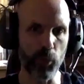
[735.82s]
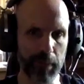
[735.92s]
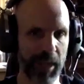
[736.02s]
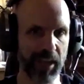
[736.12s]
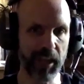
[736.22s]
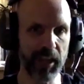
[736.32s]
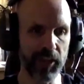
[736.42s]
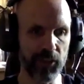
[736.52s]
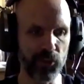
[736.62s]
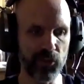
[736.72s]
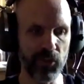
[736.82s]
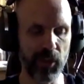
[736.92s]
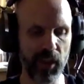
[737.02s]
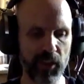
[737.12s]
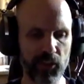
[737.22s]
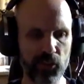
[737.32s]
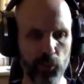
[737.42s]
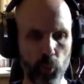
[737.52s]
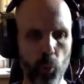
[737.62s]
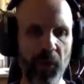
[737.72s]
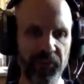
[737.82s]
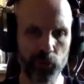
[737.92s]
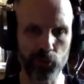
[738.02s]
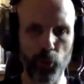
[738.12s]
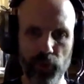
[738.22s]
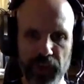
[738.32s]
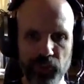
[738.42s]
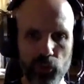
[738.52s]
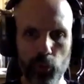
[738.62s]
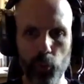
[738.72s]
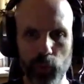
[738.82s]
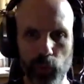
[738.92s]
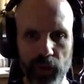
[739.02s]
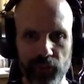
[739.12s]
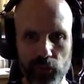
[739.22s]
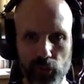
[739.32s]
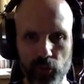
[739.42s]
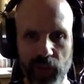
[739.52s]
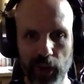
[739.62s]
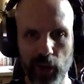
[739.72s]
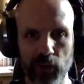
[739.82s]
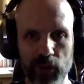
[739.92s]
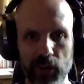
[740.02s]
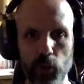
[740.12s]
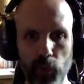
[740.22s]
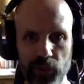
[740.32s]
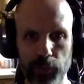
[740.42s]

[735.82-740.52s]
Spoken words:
me is what story do we want to tell with the